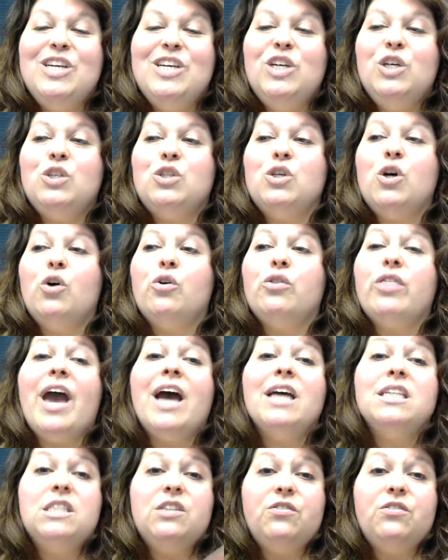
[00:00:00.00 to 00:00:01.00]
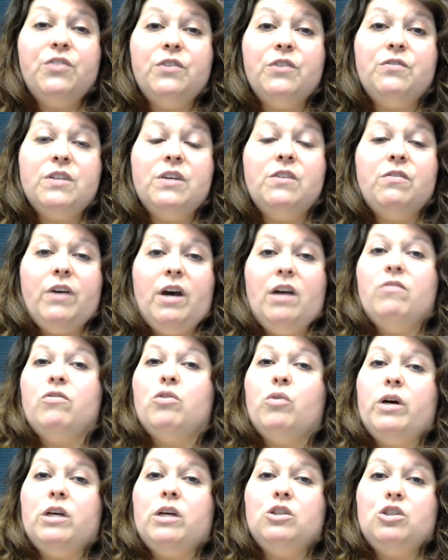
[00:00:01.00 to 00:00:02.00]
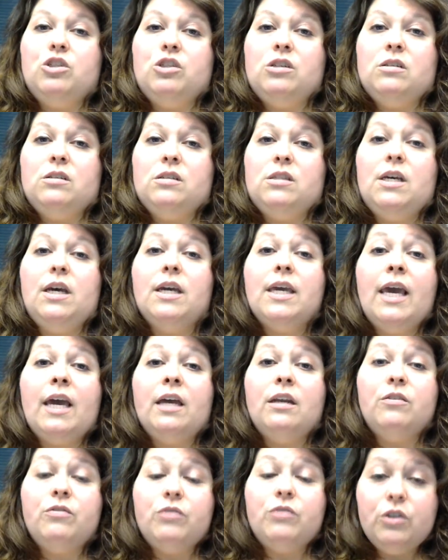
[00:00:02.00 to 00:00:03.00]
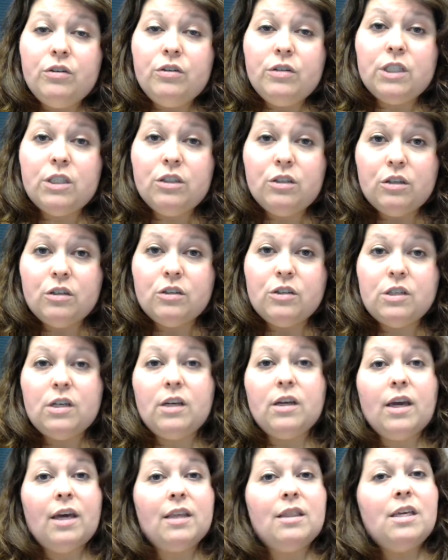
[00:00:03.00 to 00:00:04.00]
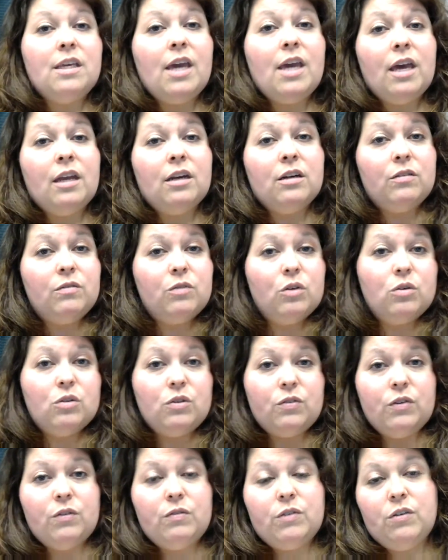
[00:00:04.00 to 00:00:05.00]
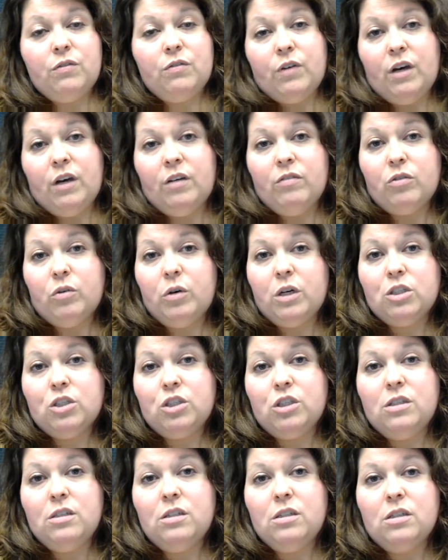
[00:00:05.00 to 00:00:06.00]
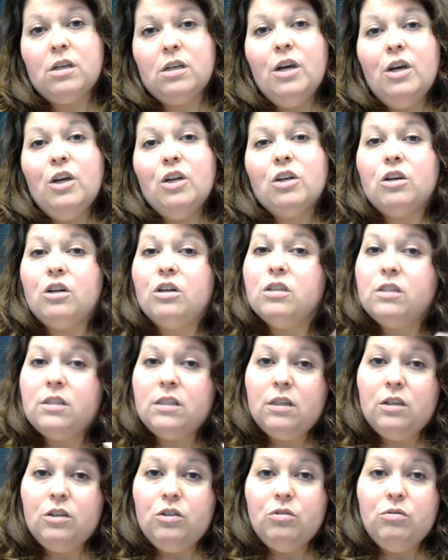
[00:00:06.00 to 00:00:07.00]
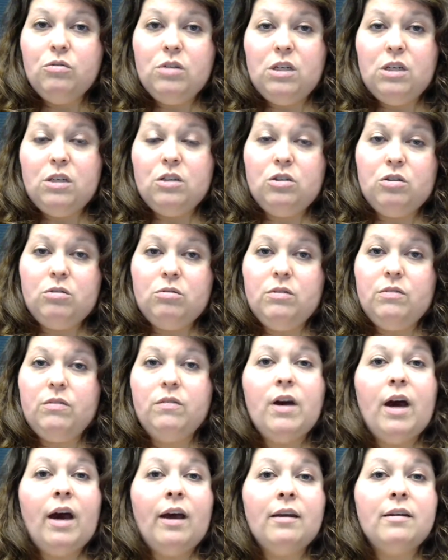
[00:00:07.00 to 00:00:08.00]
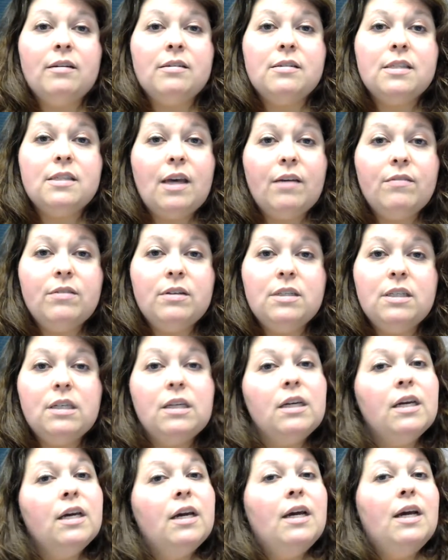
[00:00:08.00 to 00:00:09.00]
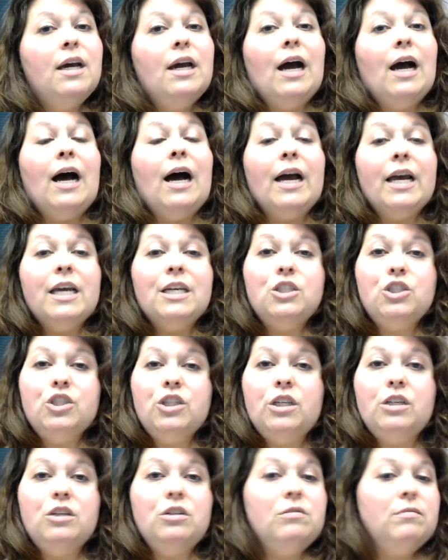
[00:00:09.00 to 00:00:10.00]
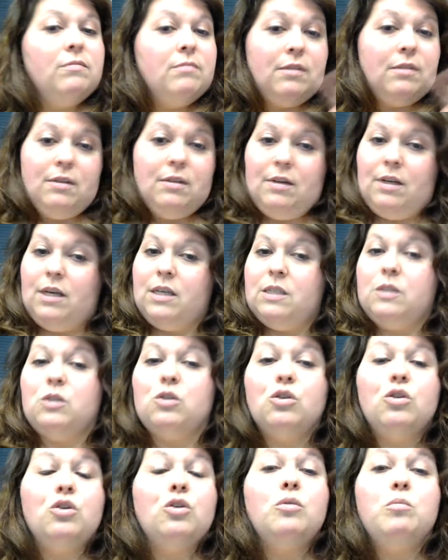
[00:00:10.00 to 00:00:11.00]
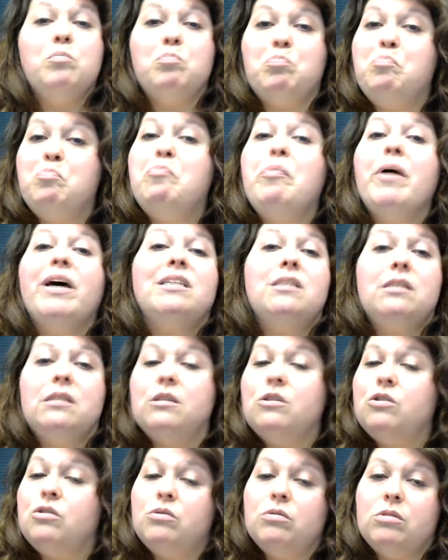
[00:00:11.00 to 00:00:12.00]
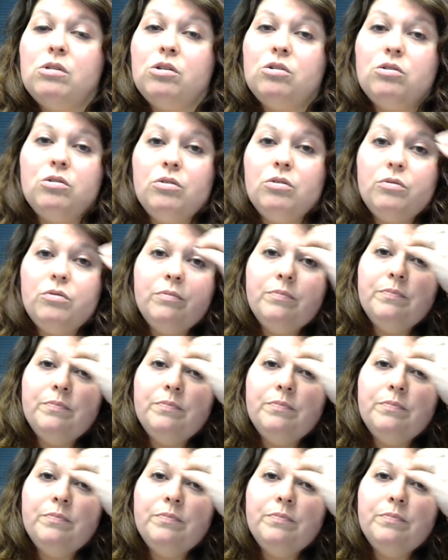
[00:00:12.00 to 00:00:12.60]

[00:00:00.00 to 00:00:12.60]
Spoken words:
So that's 55 questions. Again, if you're in nursing, at the end of those 55 questions, nursing, you need to have gotten a 70, hygiene as best as you can do,